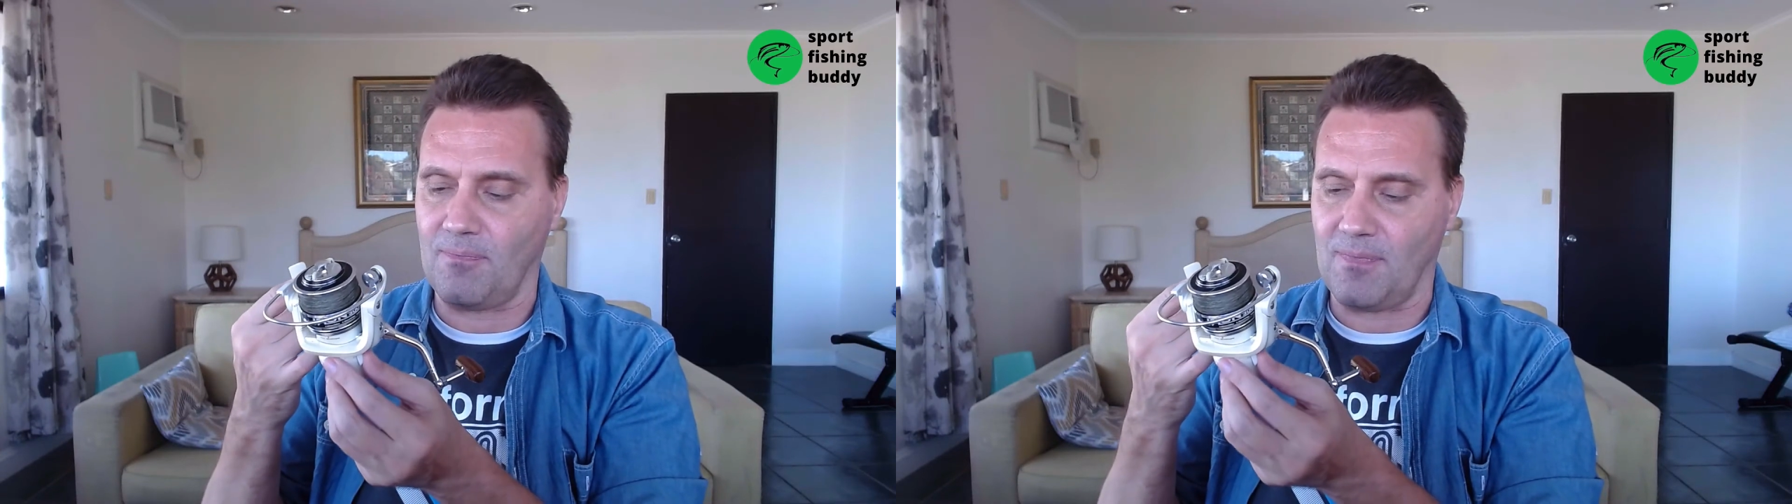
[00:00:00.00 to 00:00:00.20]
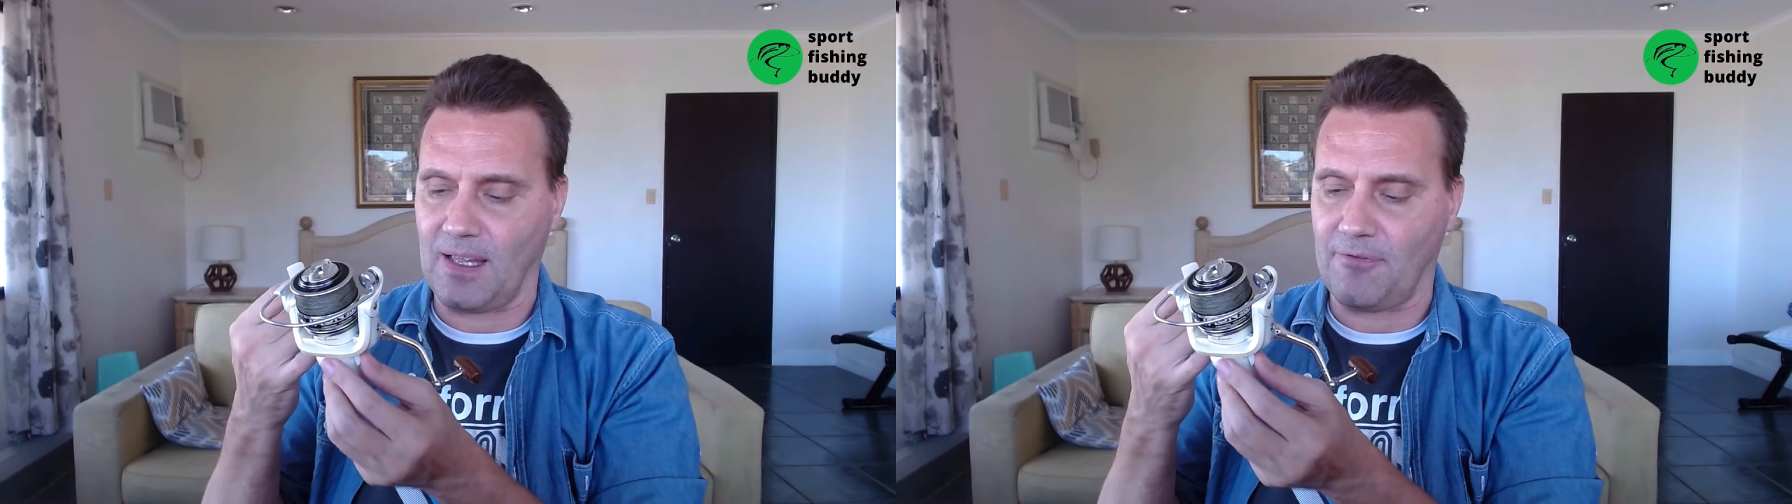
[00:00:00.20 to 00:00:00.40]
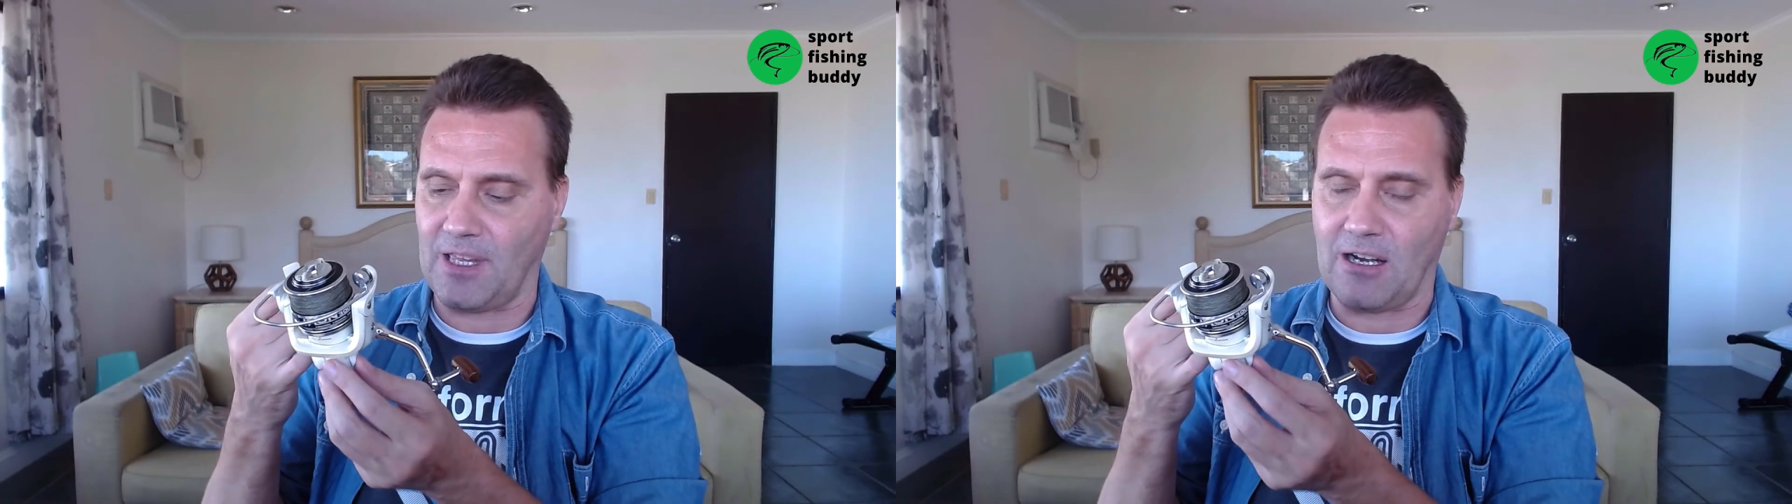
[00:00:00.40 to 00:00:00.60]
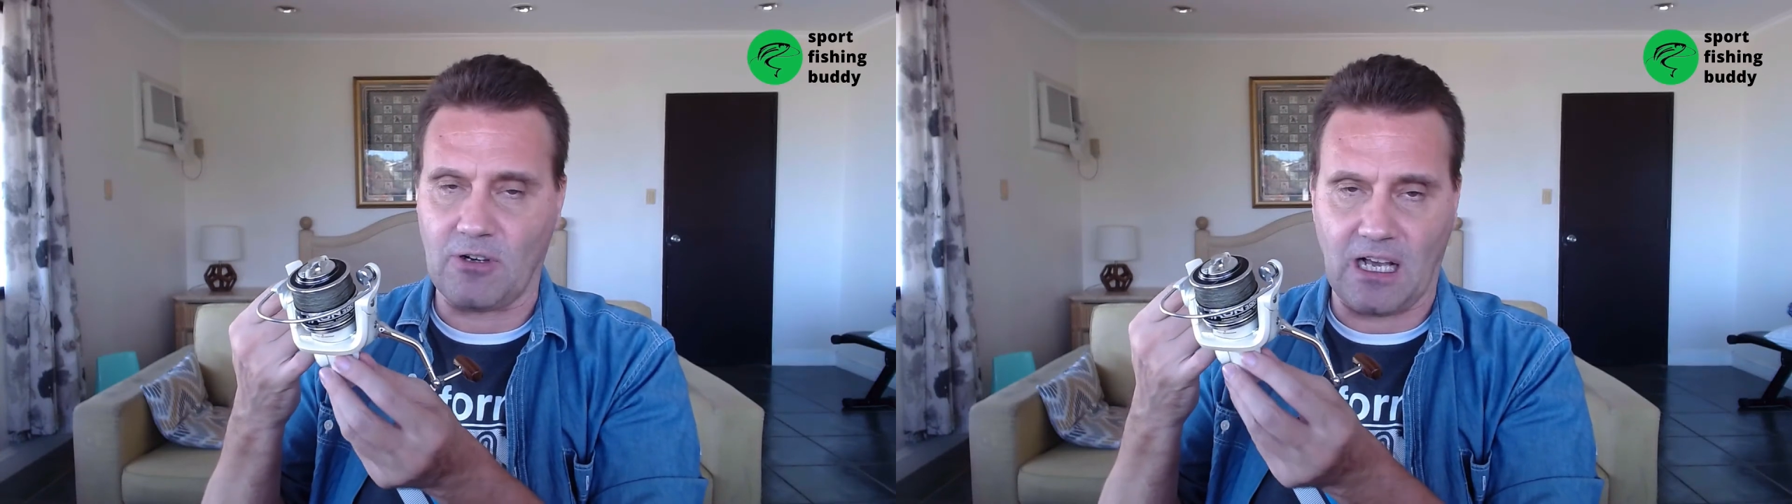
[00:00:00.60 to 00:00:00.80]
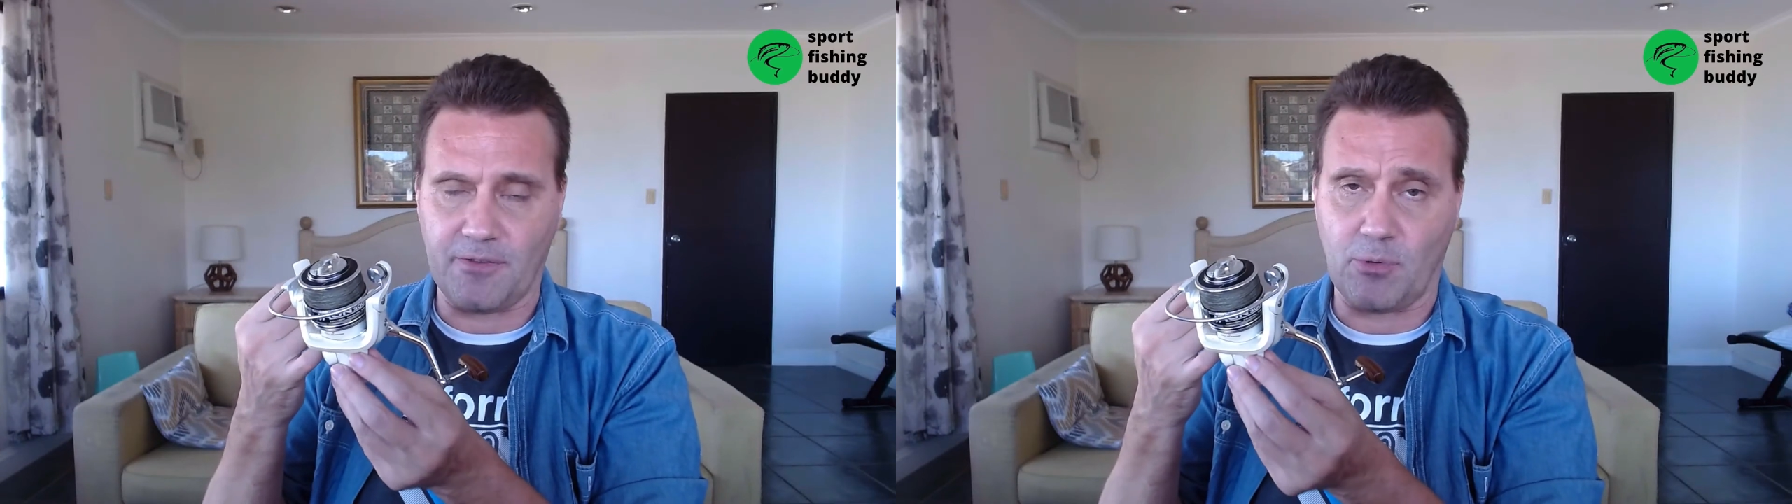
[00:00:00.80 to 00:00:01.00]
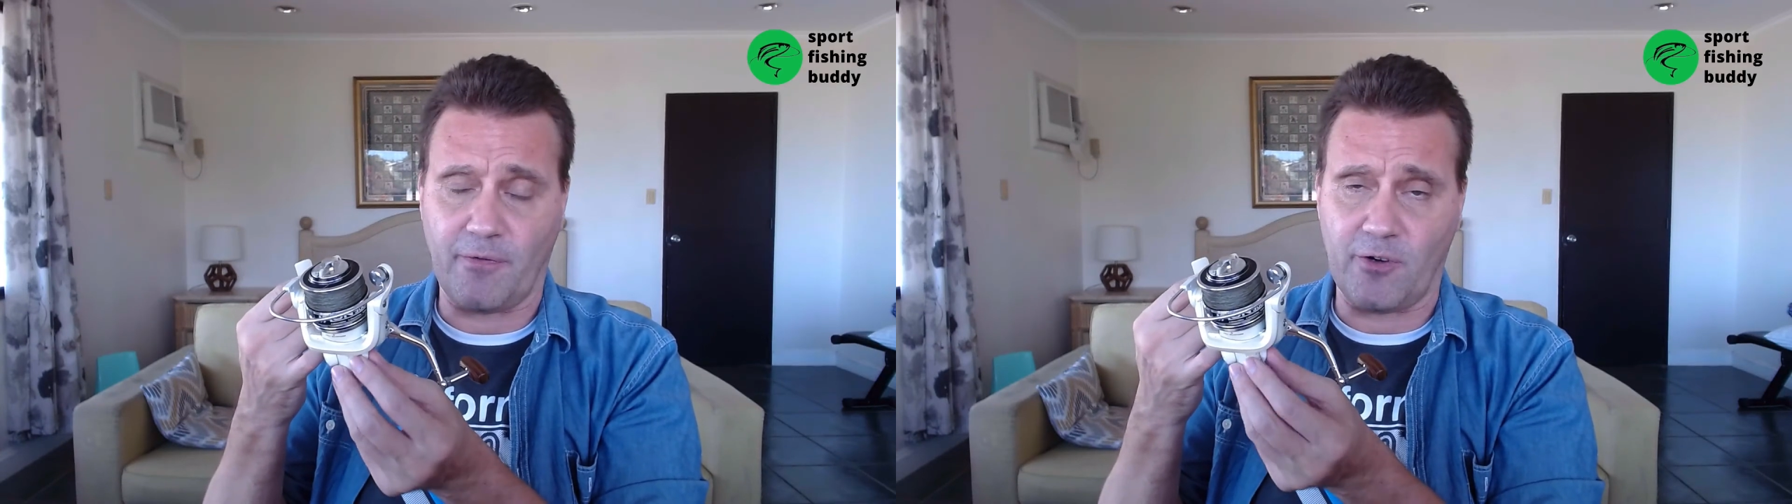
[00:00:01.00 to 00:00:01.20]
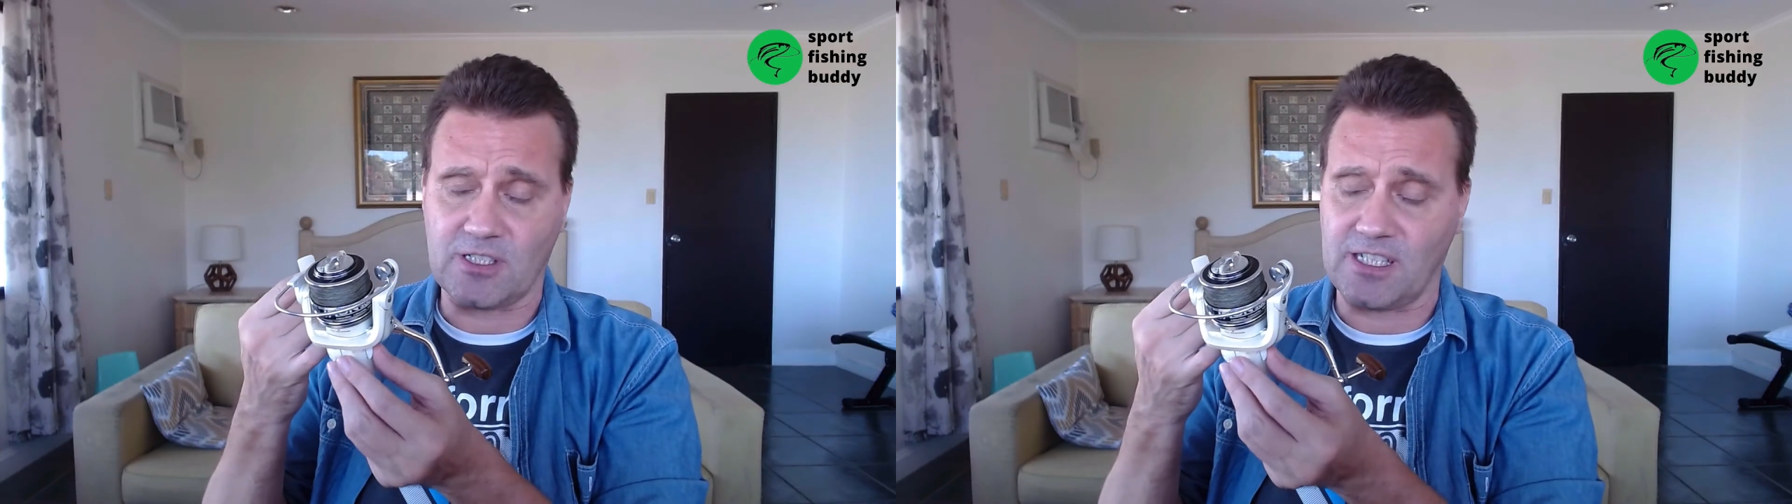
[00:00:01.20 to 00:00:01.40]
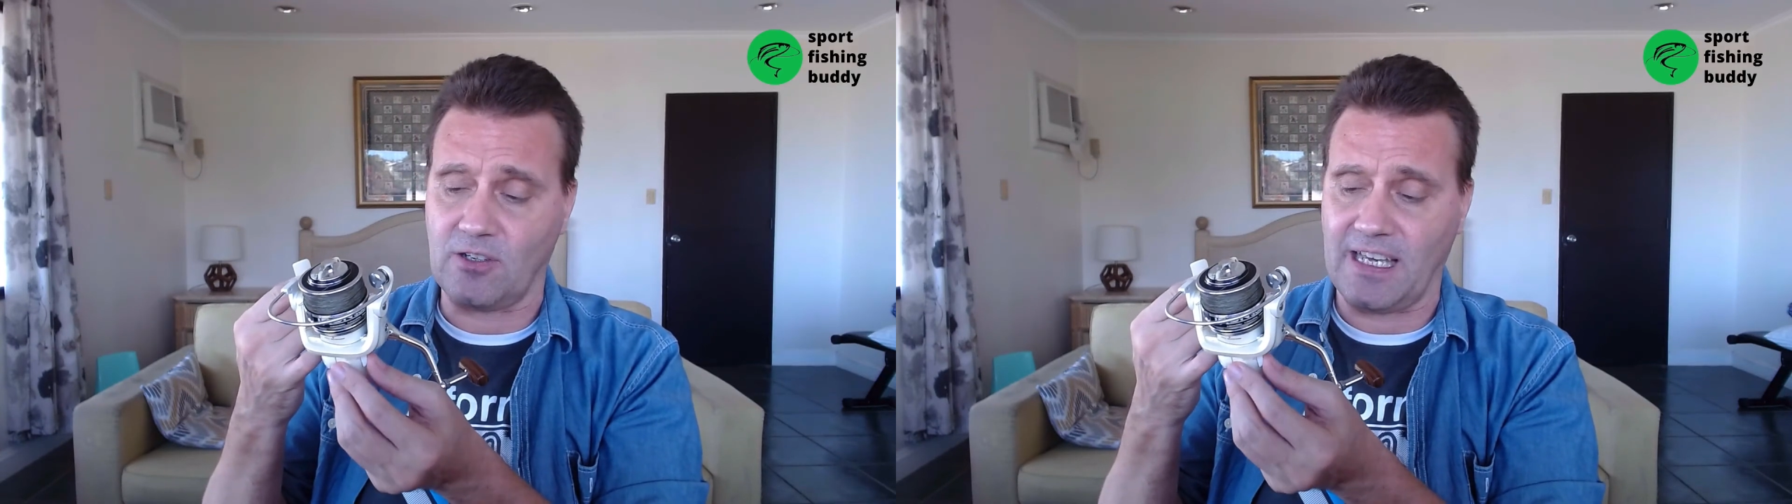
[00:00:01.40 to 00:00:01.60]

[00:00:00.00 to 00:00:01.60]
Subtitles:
if they don't have the reverse gear,